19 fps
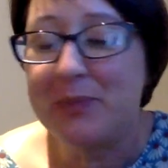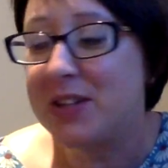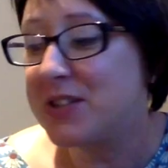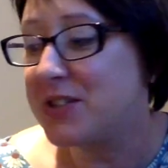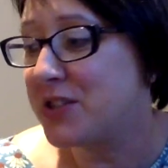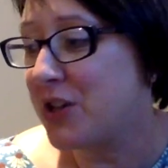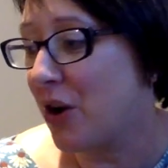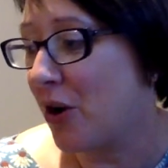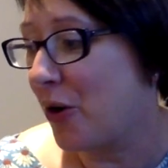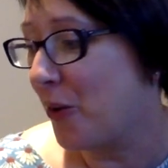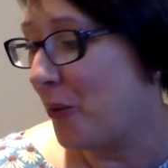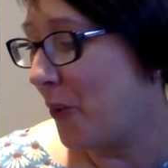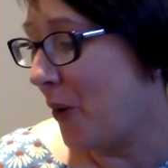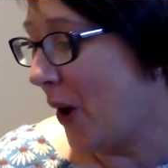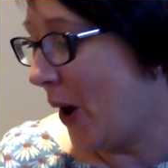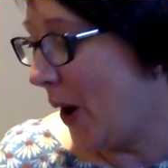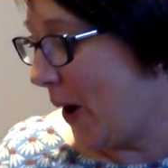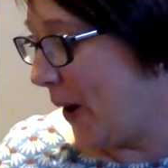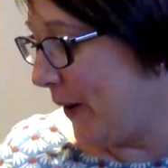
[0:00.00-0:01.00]
So
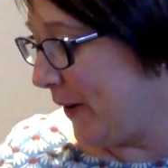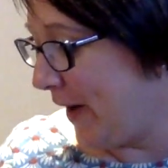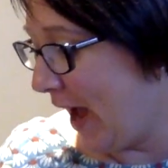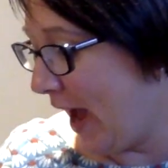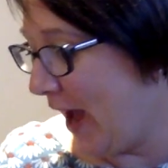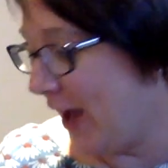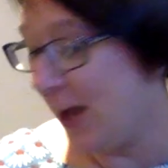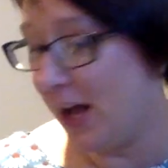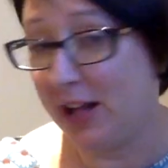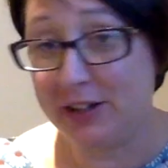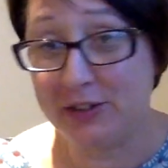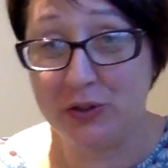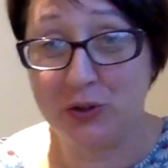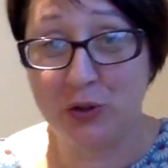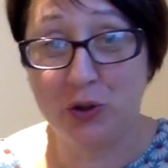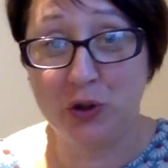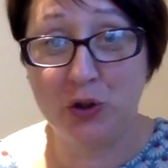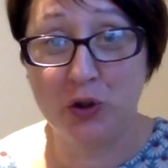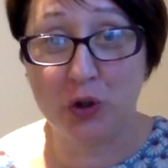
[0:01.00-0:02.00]
yeah, I'll
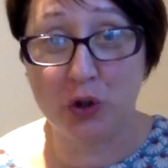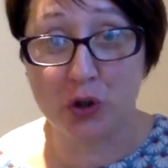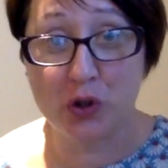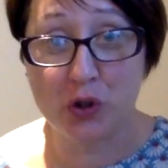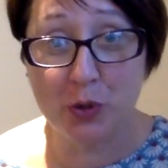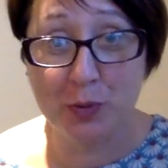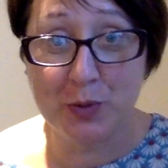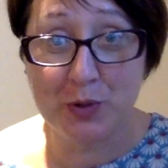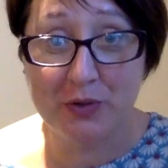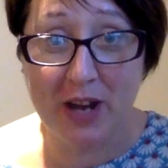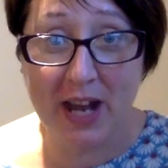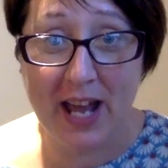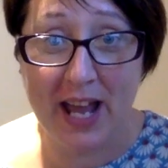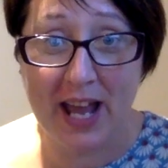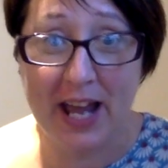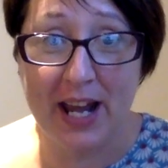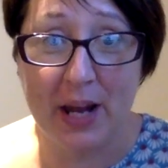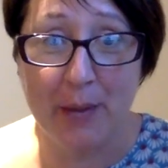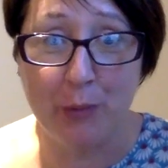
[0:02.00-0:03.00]
just jump straight
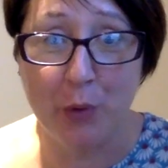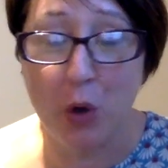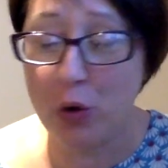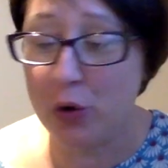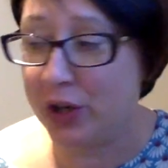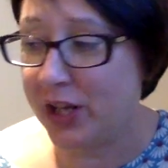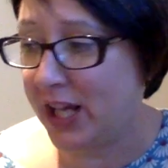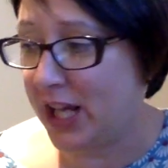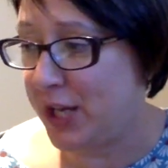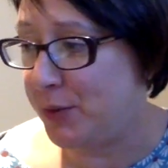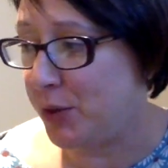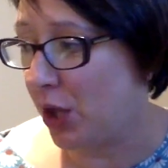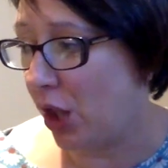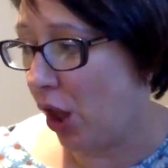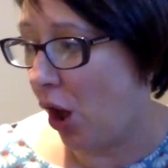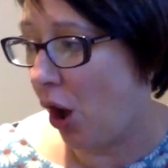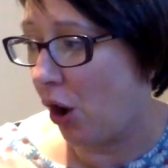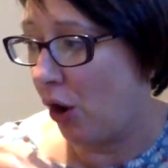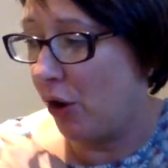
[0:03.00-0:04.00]
in. I'm not going to keep you
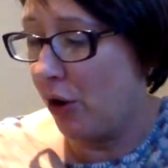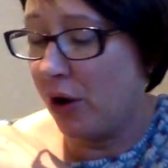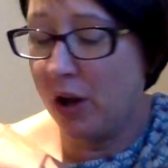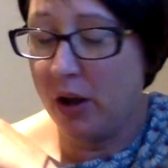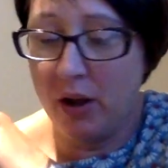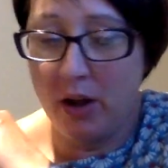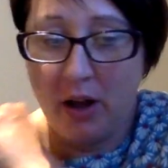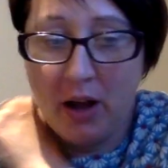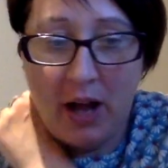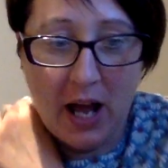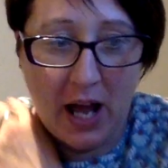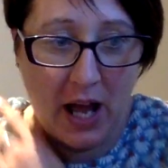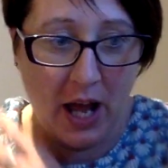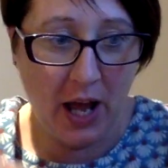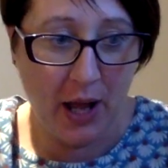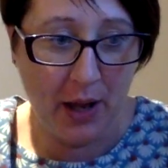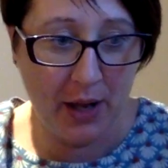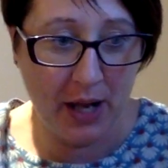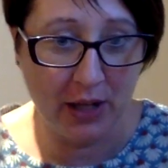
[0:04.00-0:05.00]
long.
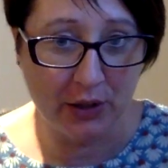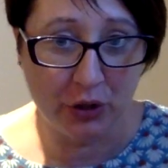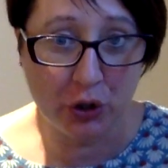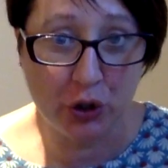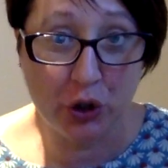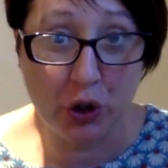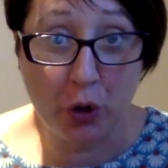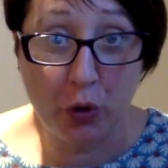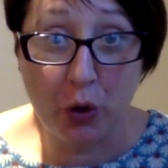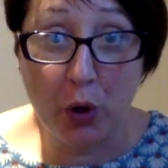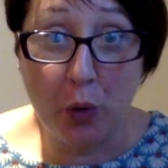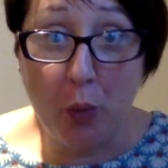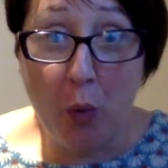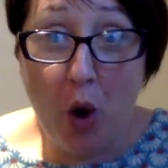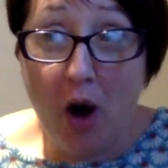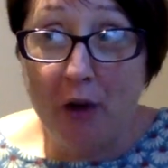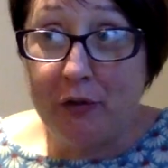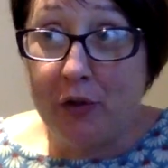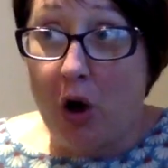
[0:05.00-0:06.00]
I'll just show you
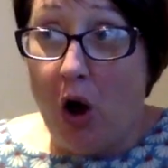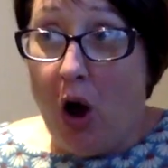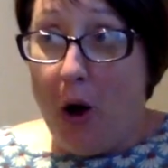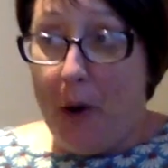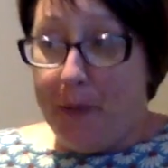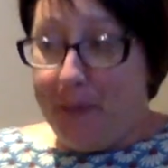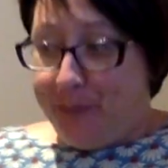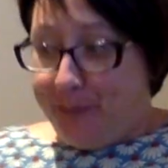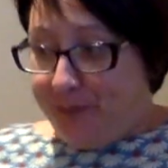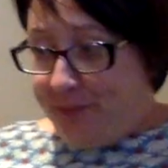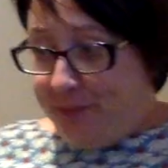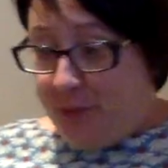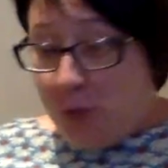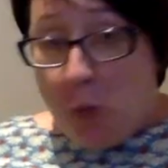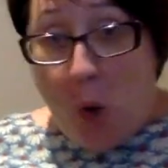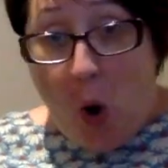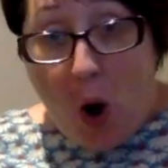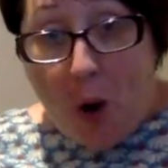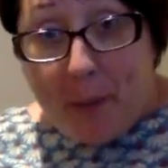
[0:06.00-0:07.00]
what I've got,
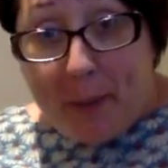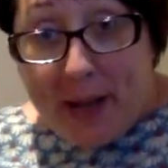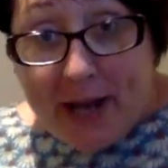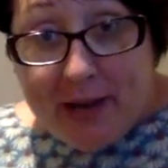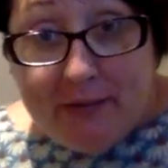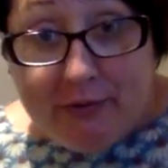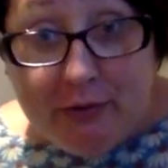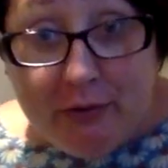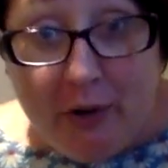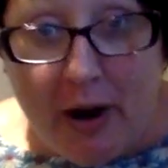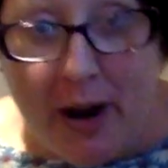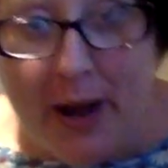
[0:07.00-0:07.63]
what I paid for